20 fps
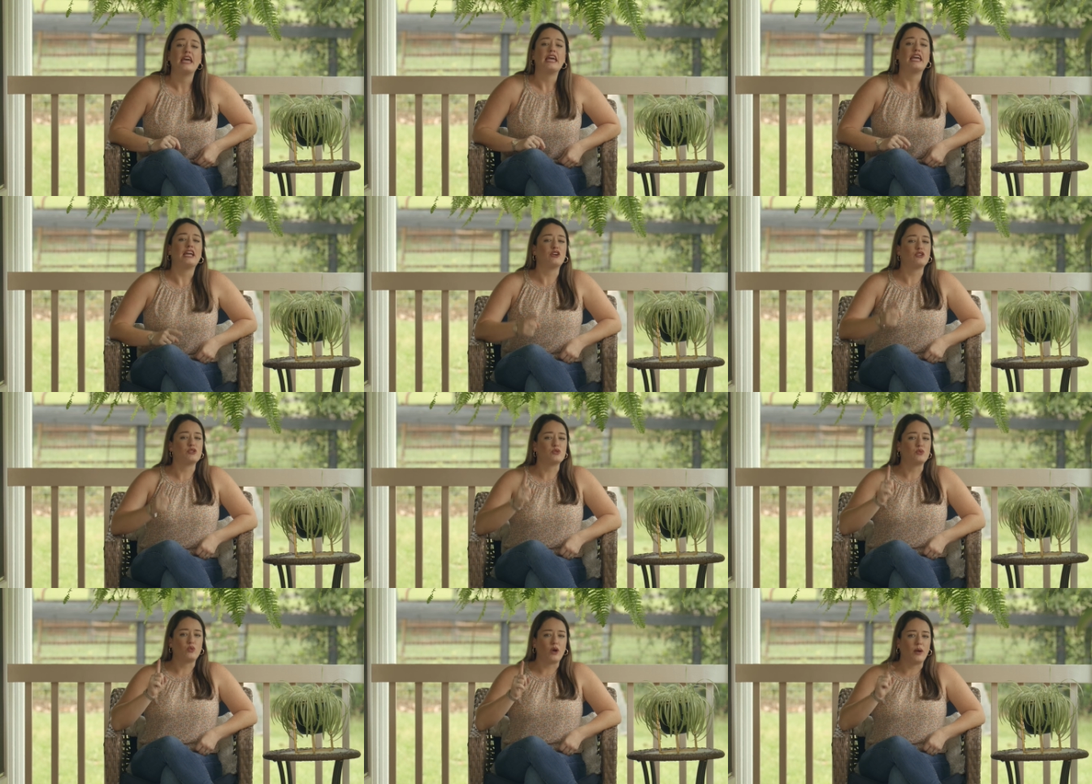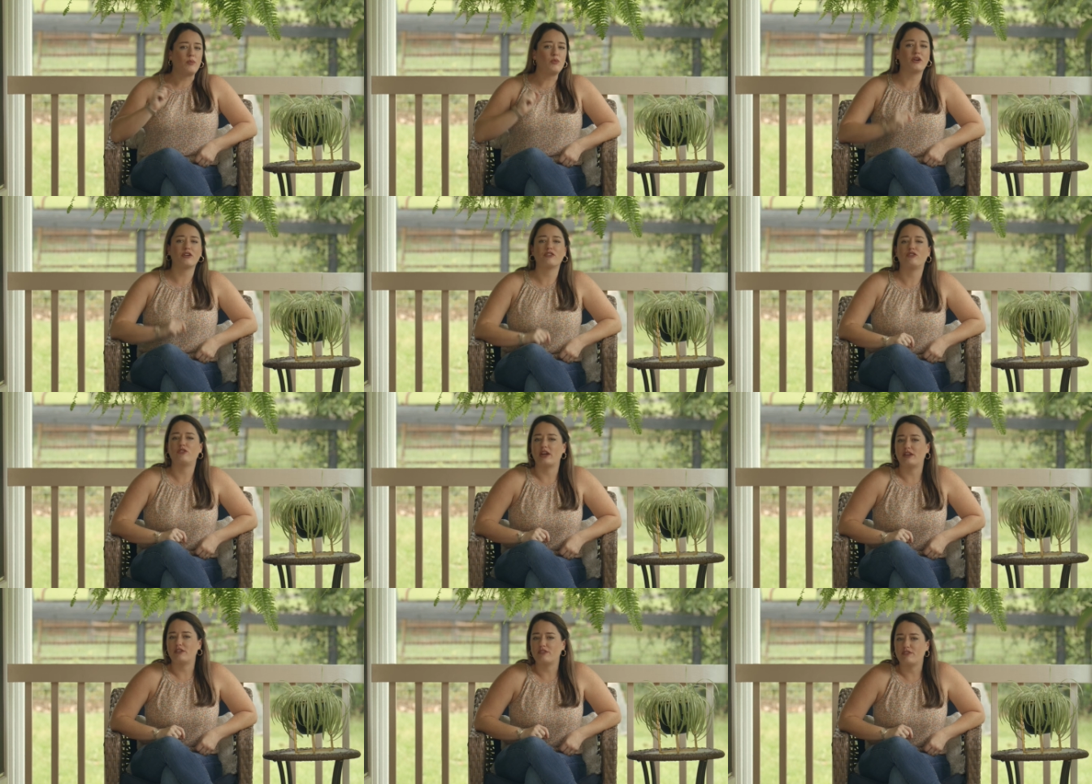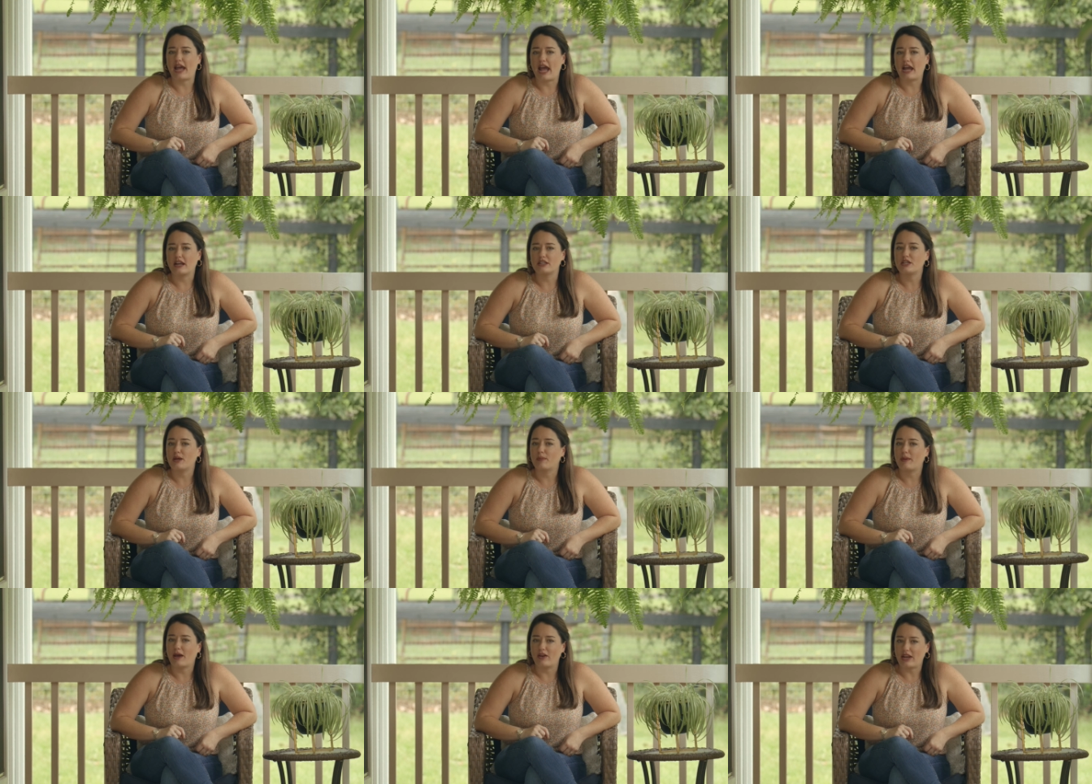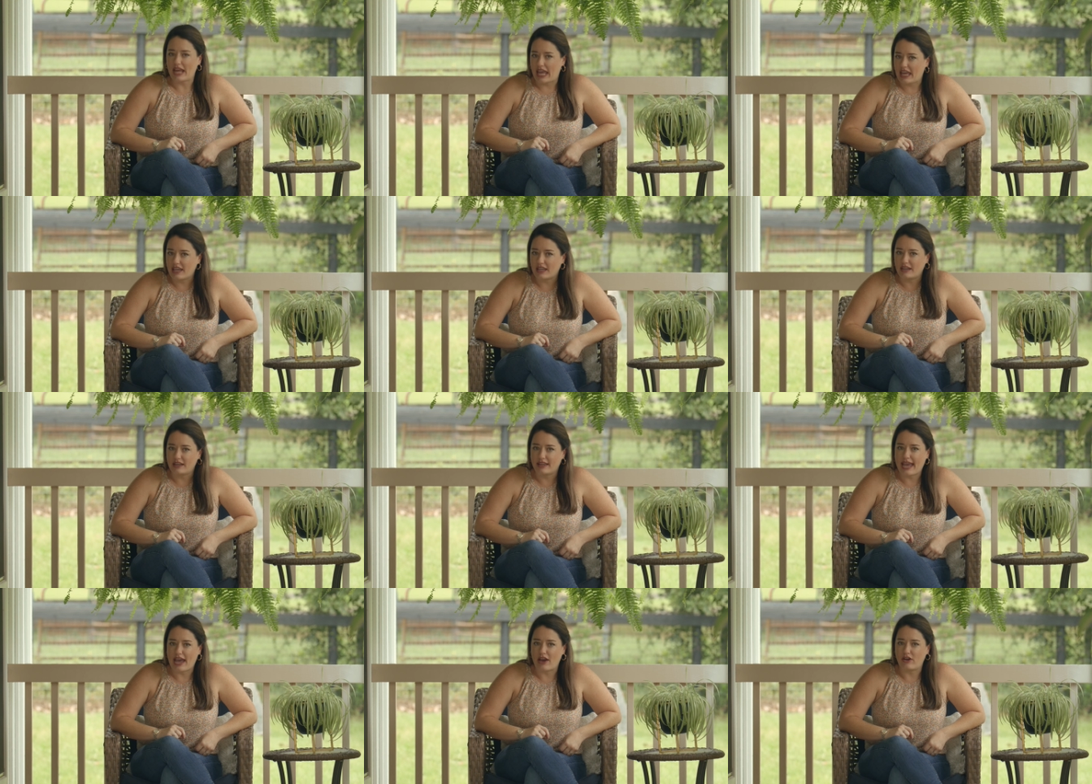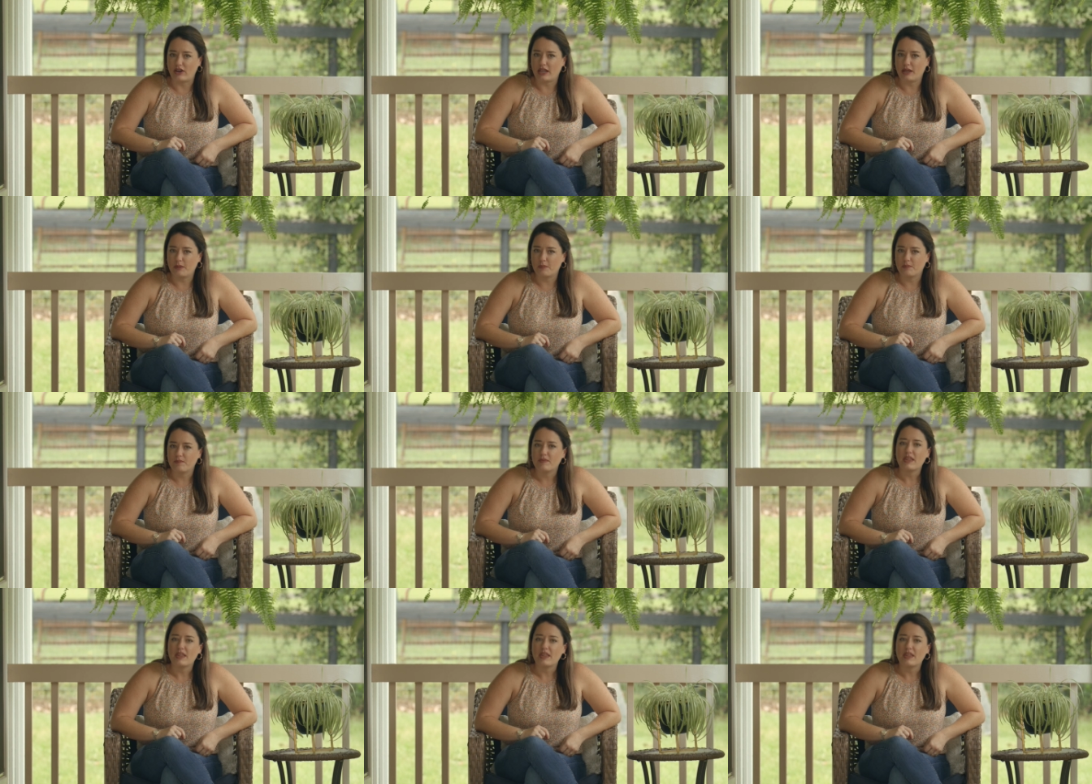Here's one more fun fact about Aiken County.